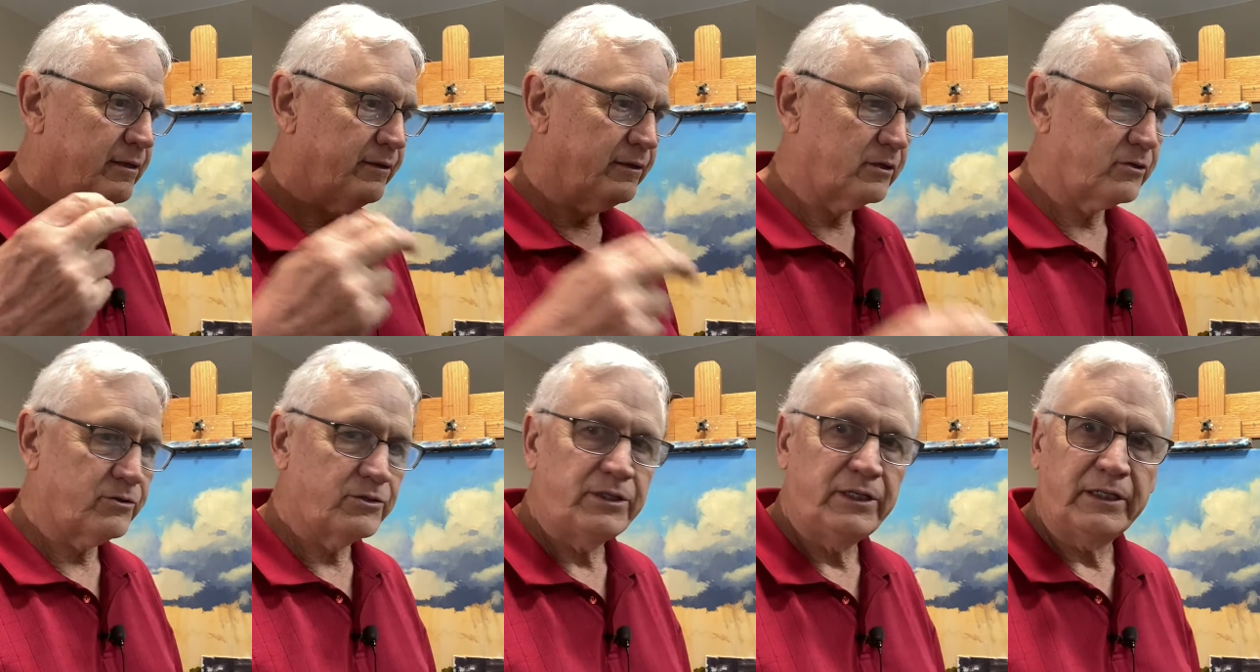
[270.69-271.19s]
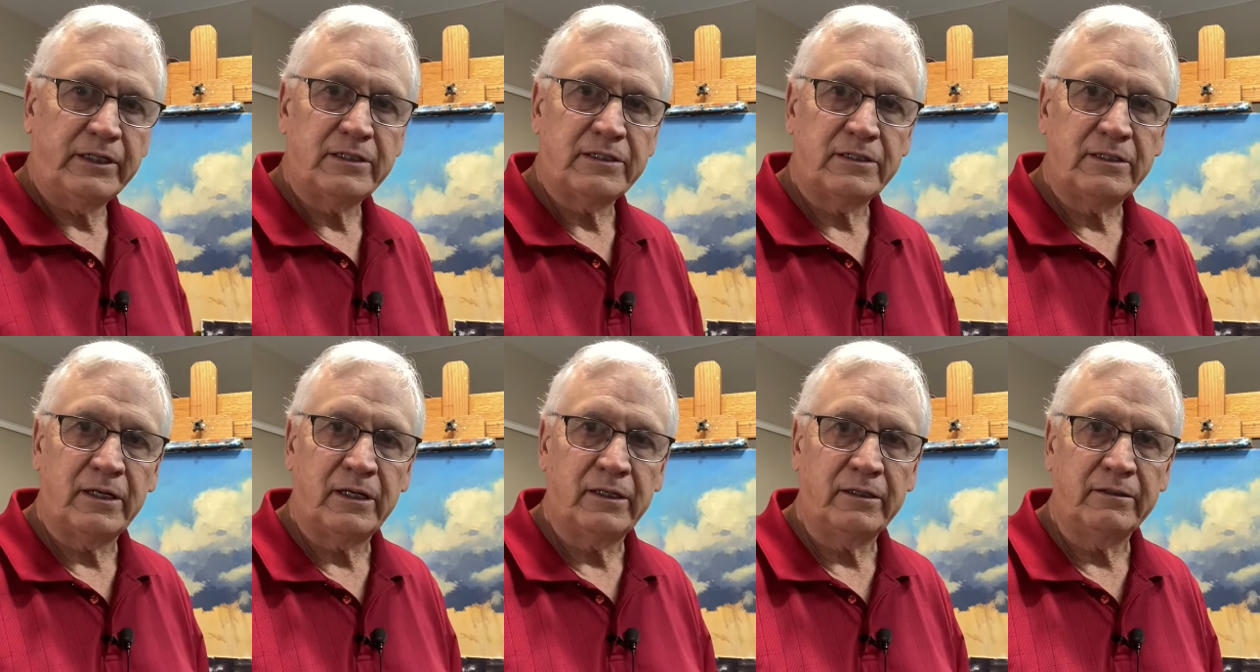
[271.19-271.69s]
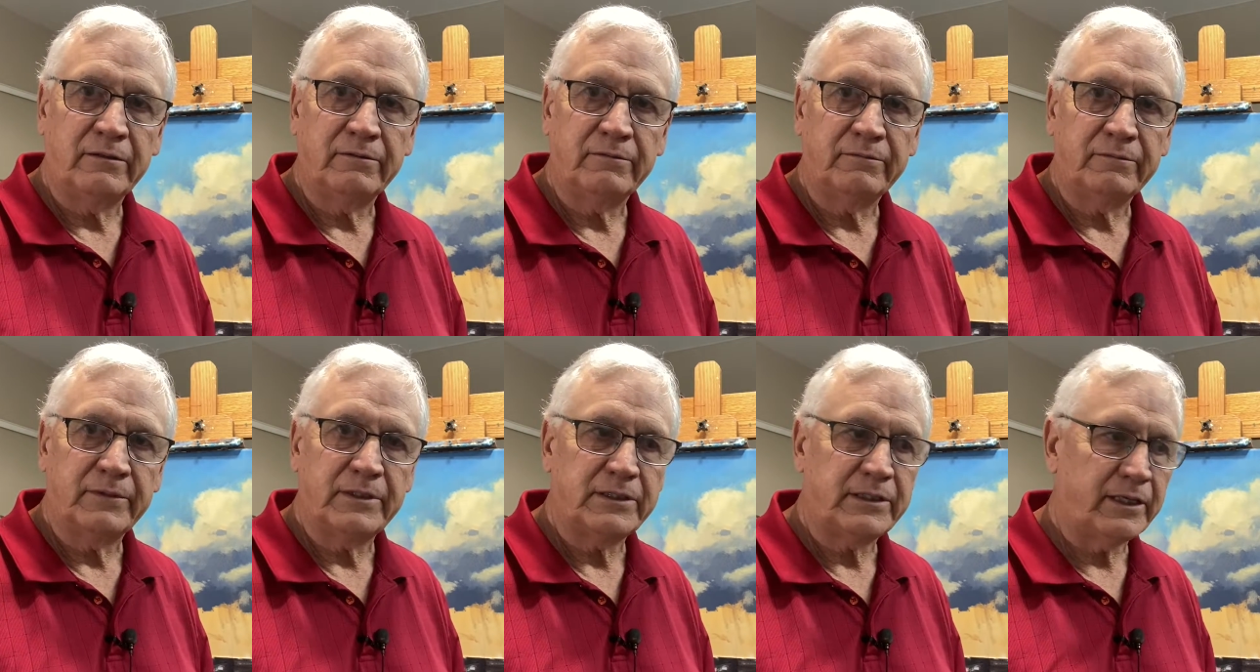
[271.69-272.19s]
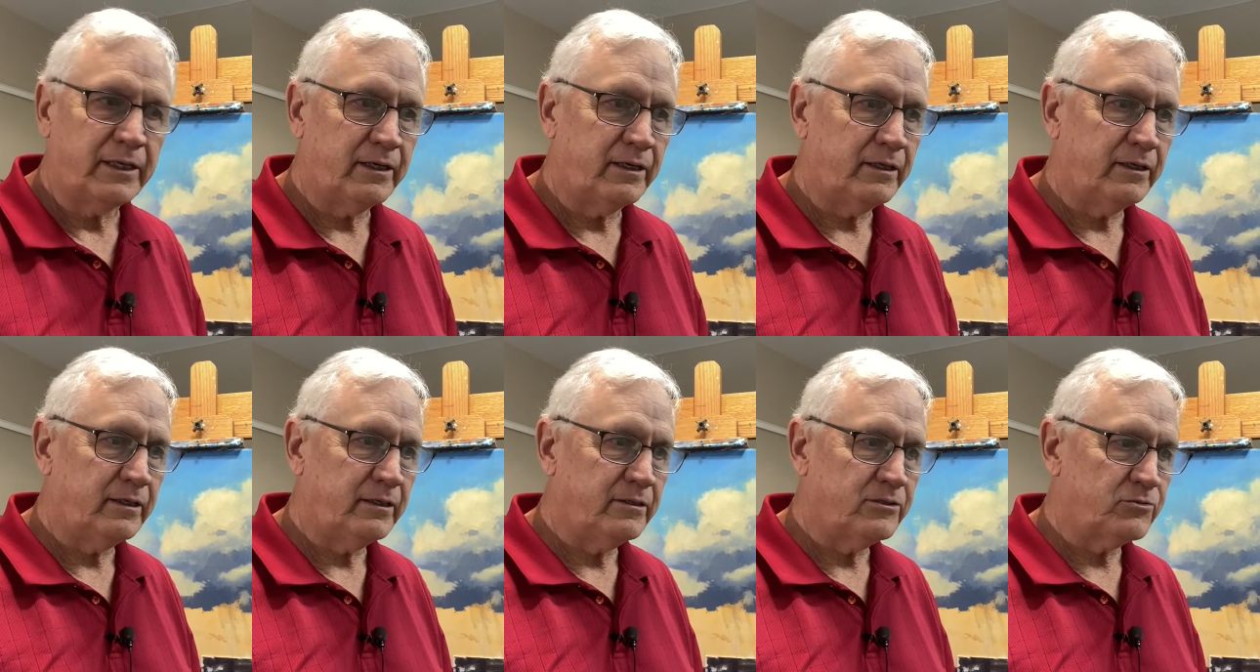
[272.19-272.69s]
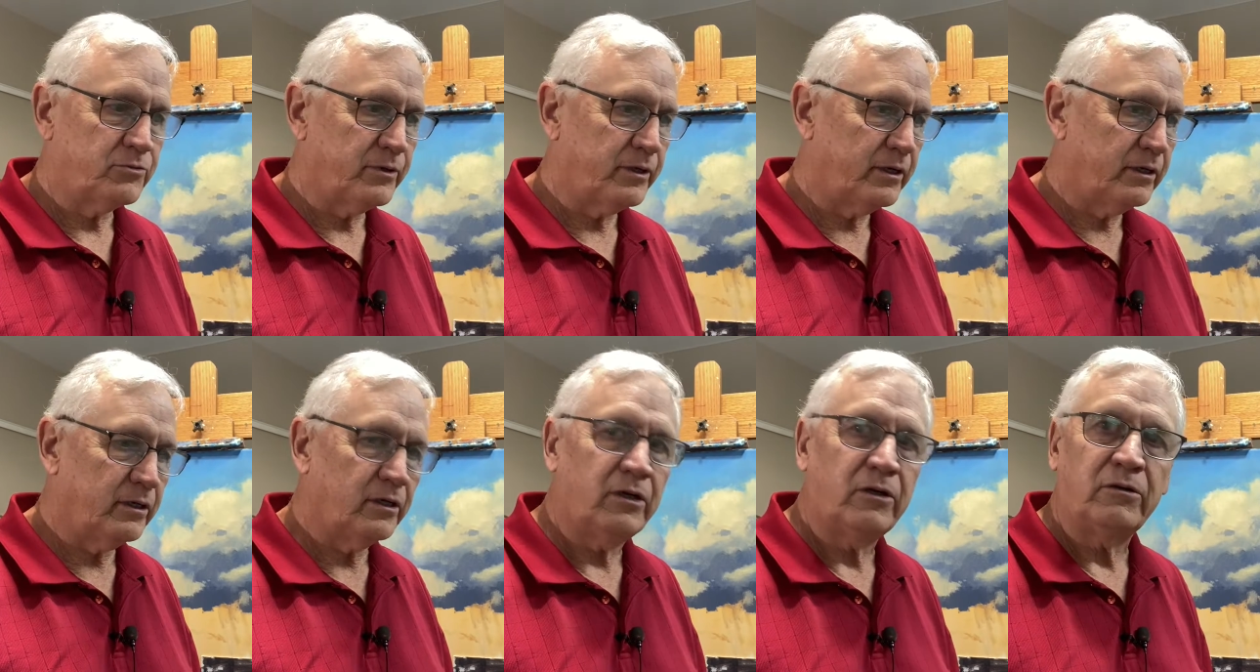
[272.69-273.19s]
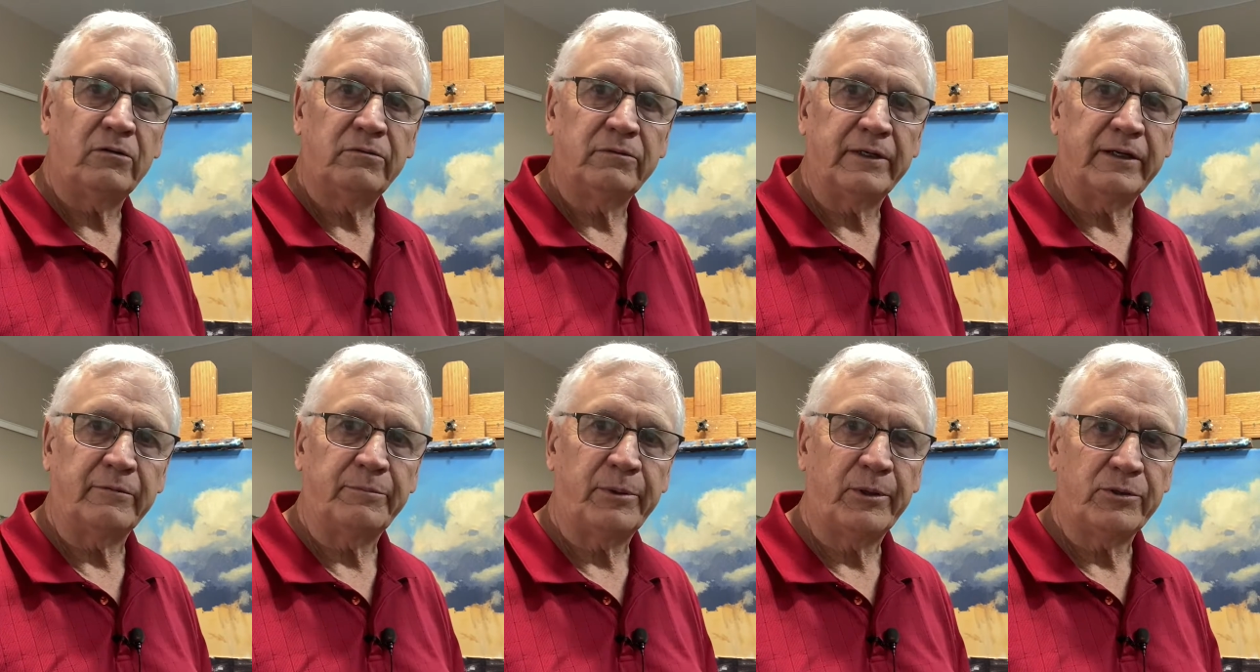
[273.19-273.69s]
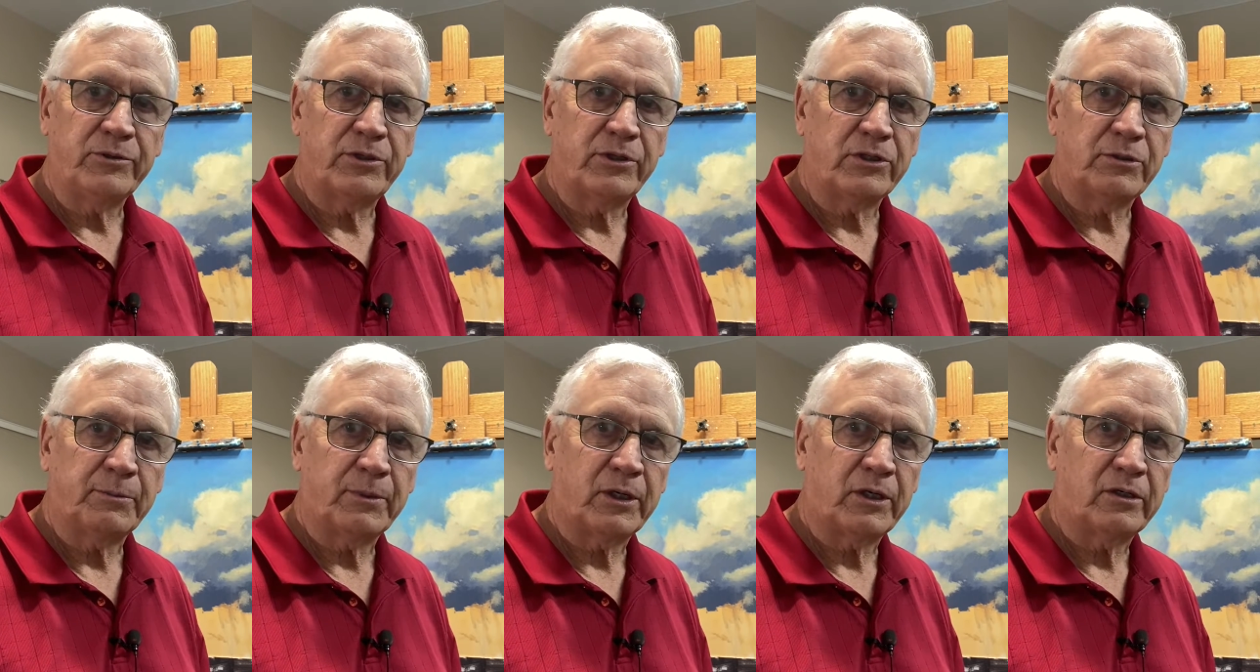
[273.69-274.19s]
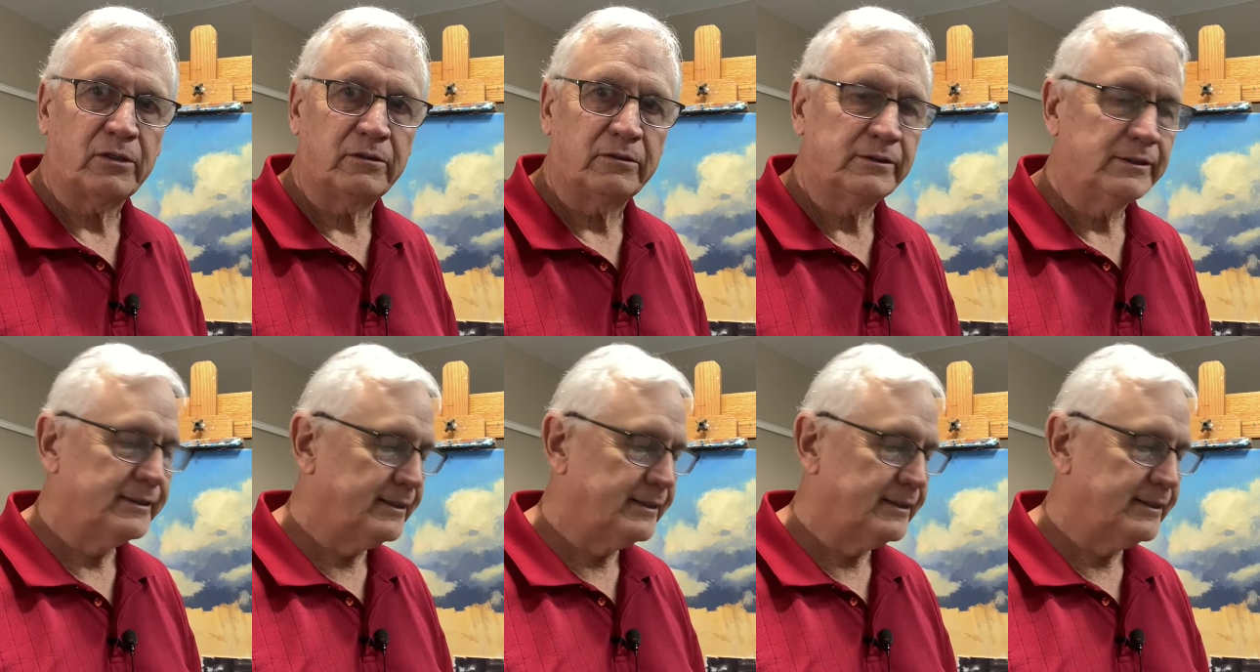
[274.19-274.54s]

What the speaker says: The critique is done, it's edited, it's ready to go. I'll post it tomorrow.